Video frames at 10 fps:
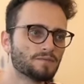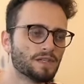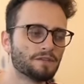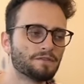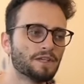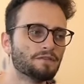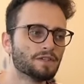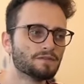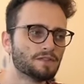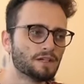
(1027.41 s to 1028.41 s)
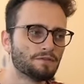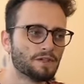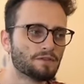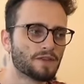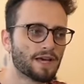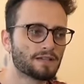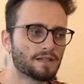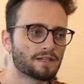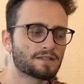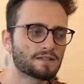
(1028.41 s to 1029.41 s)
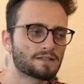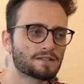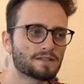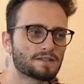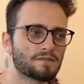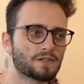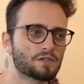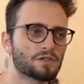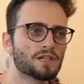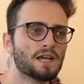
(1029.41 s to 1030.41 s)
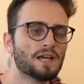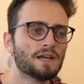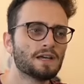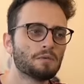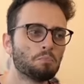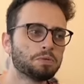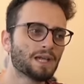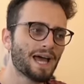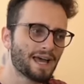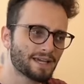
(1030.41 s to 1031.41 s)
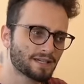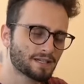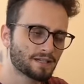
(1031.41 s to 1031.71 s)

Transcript: If even. If even that. Like six seven hundred. Black...